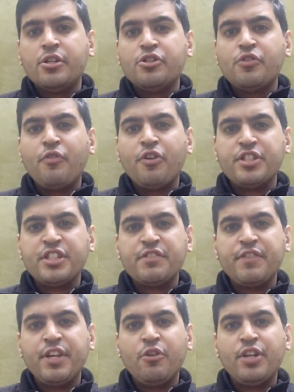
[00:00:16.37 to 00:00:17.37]
So watch
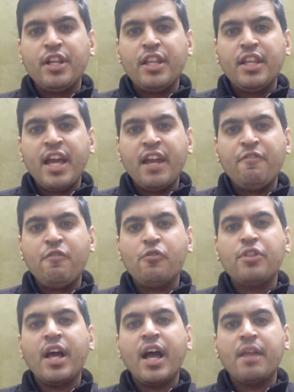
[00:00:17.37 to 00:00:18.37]
this video till the end
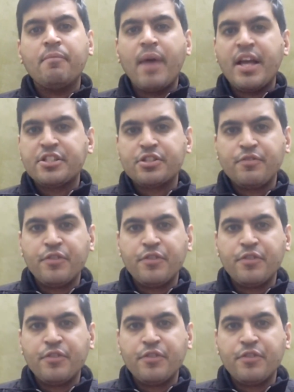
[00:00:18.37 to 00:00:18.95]
for the unbiased